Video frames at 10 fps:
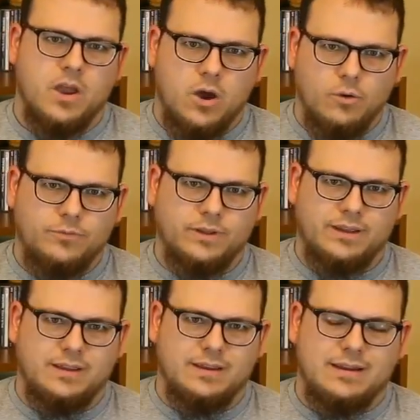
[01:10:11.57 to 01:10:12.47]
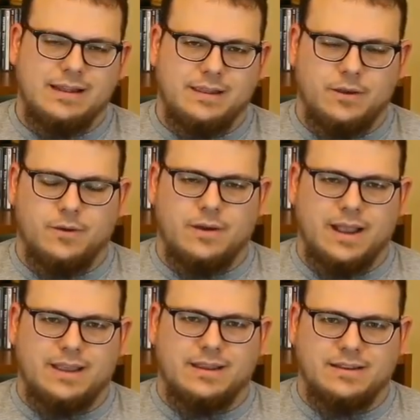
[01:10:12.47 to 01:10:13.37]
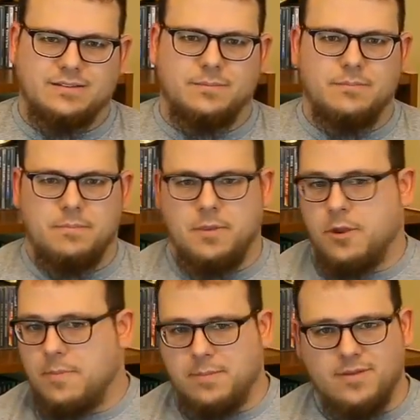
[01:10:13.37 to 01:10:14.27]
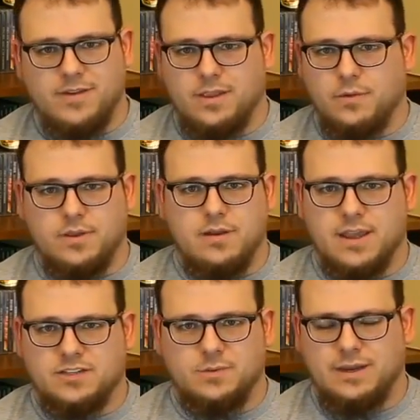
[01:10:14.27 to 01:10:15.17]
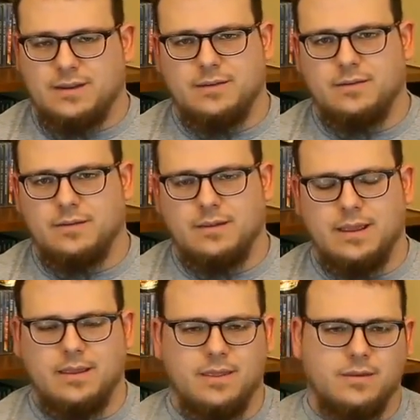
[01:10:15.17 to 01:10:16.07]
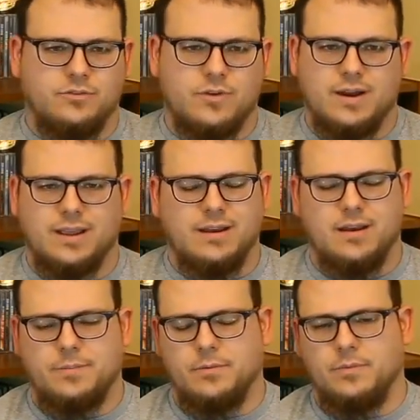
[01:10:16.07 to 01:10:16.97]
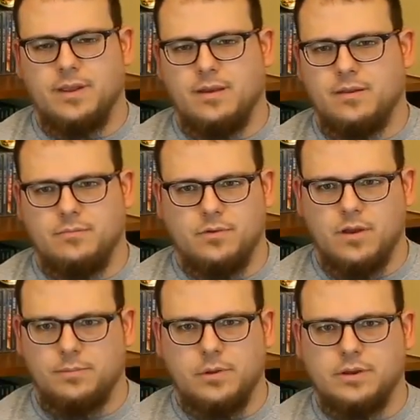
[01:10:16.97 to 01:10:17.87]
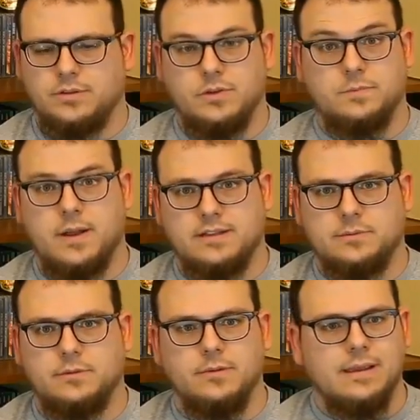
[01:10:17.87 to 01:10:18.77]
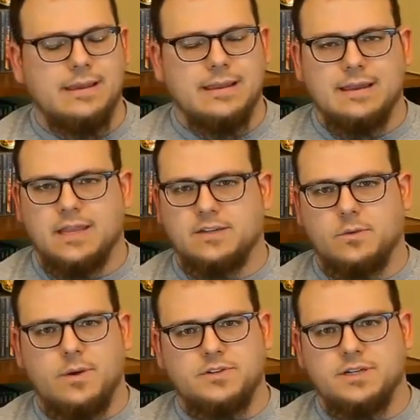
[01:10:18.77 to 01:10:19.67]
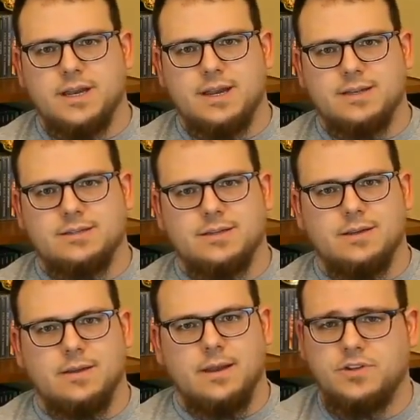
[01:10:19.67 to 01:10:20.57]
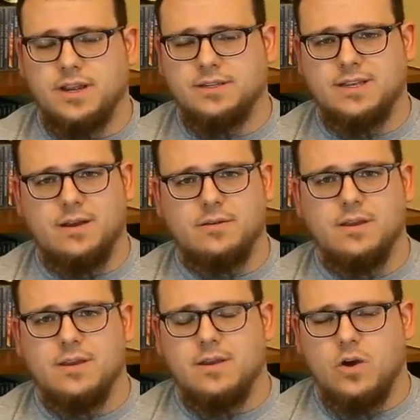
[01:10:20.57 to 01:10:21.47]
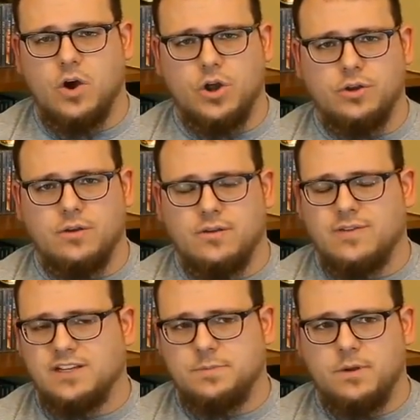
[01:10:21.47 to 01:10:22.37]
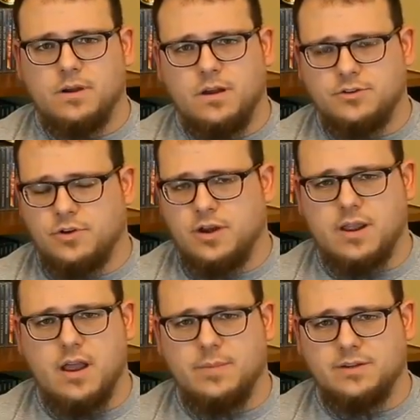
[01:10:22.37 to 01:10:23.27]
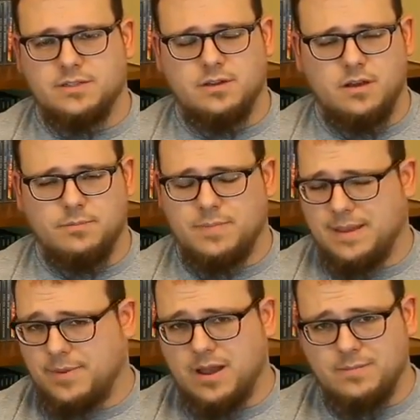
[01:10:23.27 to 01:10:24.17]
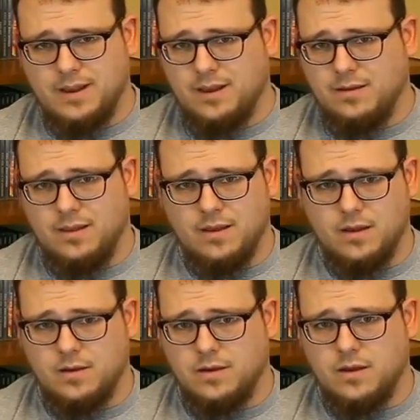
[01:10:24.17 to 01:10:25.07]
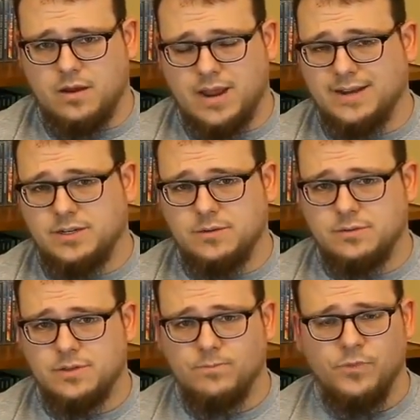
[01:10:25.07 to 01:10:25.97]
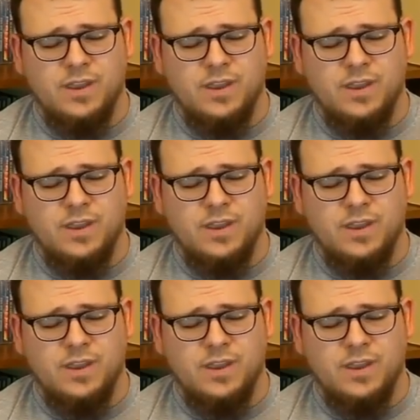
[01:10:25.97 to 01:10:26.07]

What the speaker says: hopefully, I can get some, maybe a video done next week and then try to get it up and upload it as soon as possible. Thanks for watching, guys. Check us out on Facebook, on Journey to Comics, at Podbean, on iTunes.